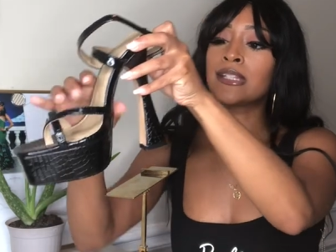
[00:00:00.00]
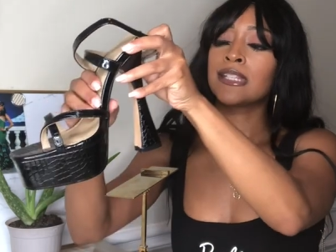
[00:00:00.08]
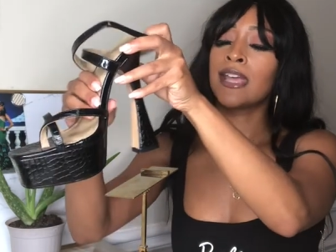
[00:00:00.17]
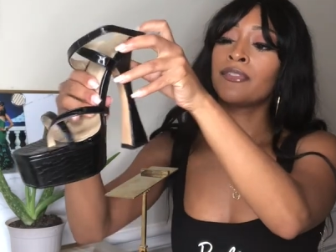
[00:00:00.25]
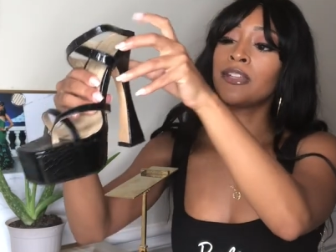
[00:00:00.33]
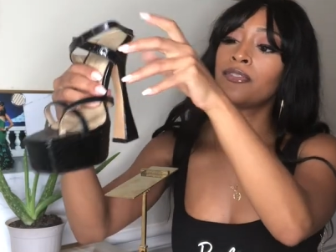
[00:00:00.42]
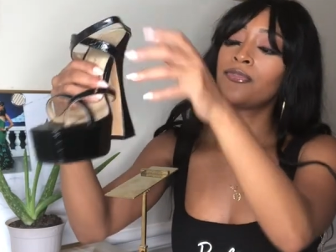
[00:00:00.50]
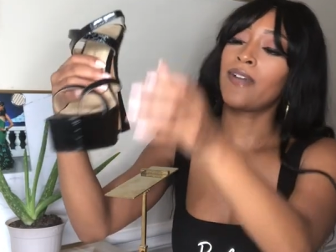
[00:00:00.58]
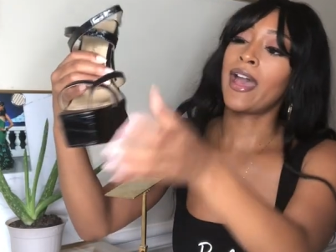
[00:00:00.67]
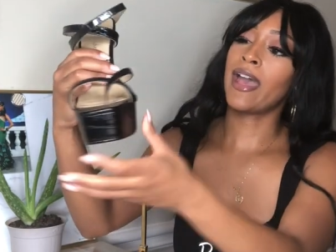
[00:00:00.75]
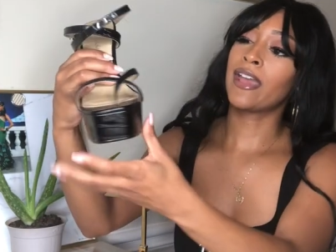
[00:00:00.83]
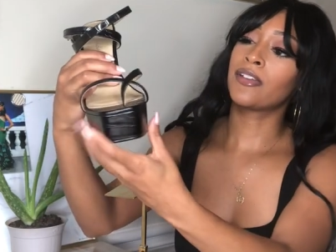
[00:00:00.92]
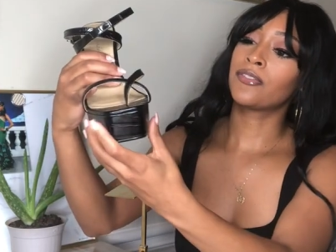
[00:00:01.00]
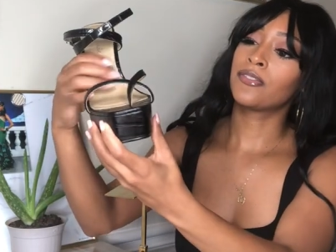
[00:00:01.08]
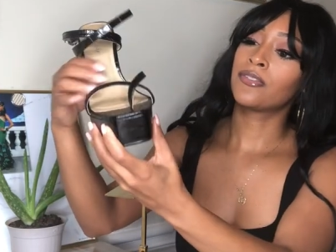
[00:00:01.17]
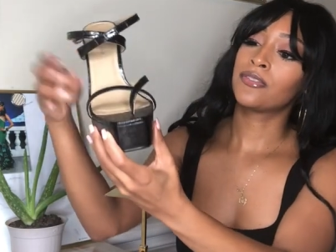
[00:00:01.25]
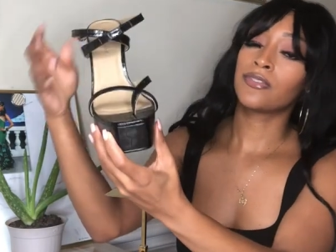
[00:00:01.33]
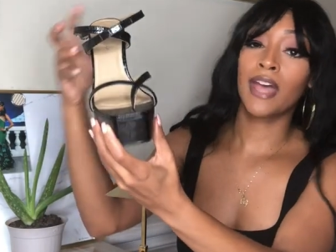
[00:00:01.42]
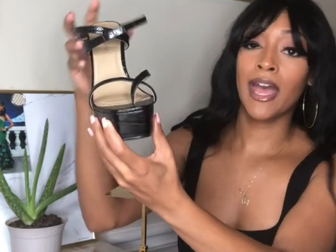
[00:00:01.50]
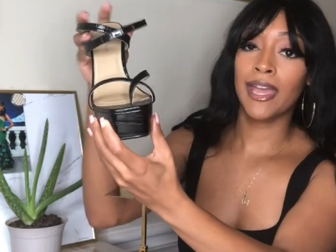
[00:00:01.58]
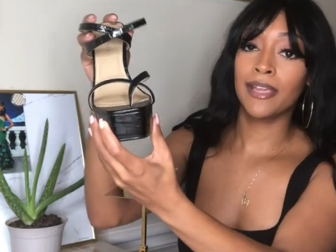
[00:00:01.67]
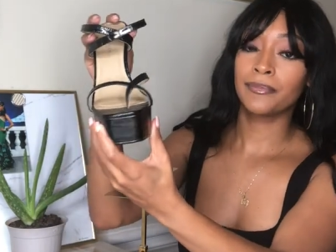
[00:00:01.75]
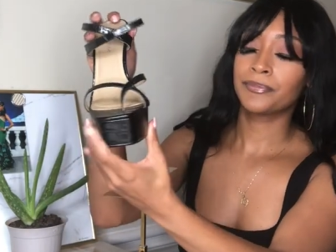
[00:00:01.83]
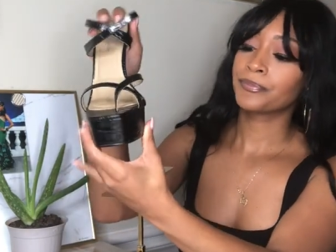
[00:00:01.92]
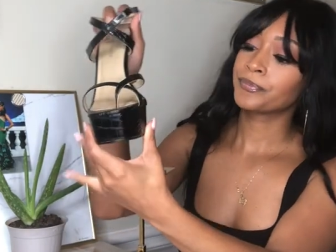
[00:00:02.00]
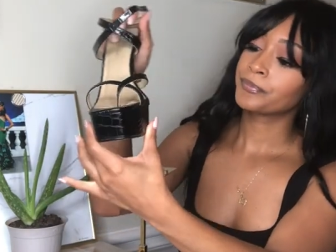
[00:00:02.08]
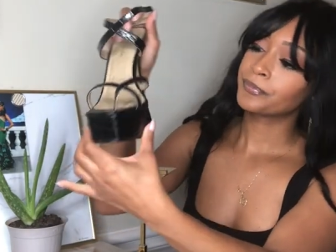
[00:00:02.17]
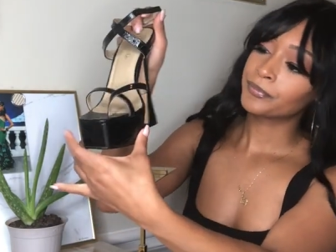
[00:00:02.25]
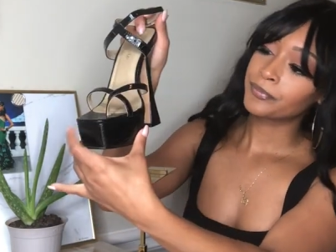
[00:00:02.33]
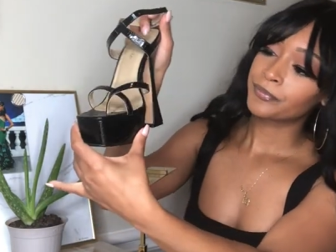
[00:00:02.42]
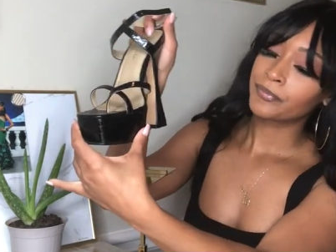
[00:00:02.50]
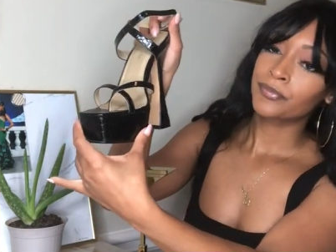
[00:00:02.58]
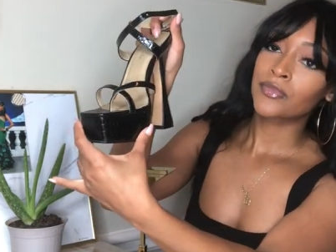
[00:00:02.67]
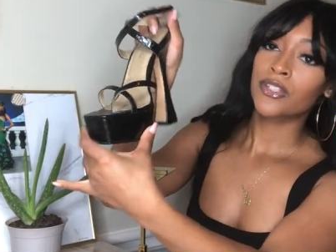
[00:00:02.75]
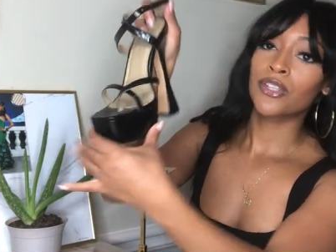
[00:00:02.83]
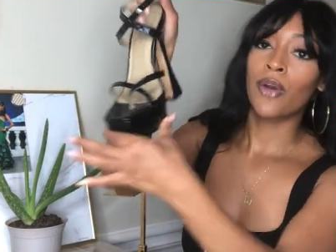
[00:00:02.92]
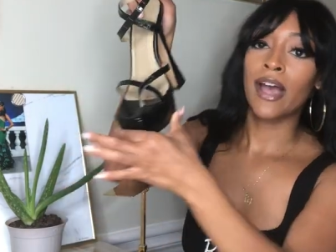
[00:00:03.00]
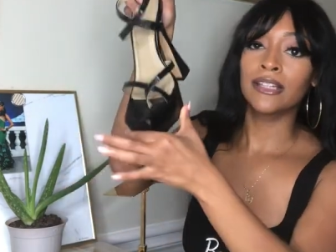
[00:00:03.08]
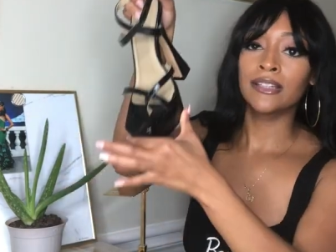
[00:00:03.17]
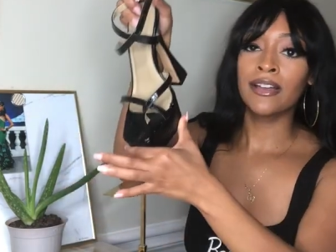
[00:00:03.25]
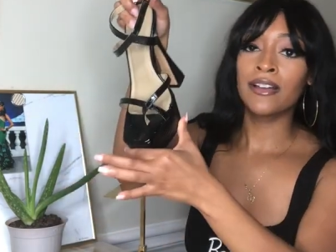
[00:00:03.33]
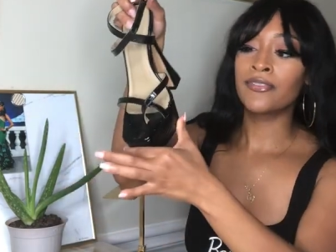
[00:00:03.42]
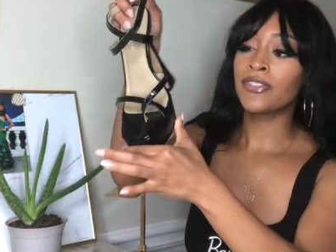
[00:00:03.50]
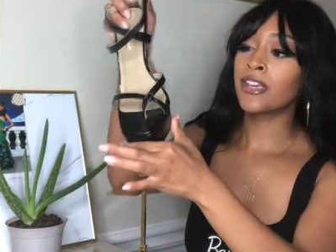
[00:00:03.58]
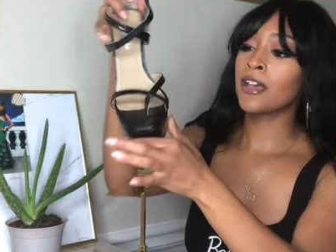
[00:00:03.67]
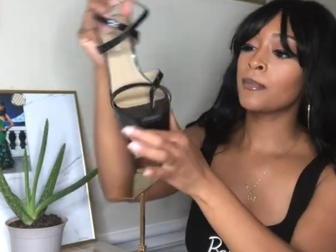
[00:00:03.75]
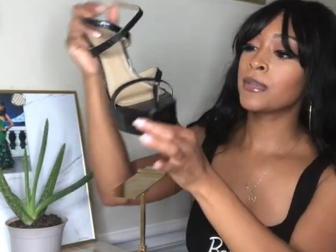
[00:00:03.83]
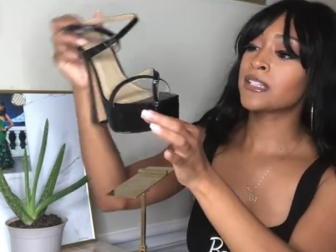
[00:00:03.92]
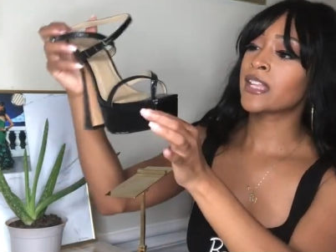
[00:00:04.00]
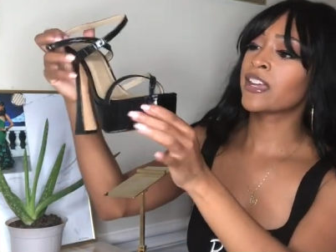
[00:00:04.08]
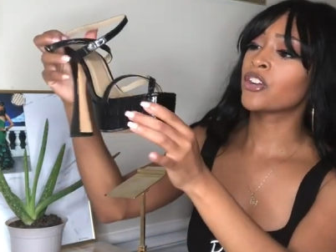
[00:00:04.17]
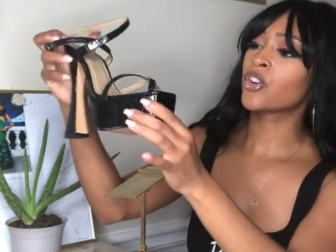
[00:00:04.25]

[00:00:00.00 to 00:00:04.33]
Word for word: seven five, the height. So I love them. It's like a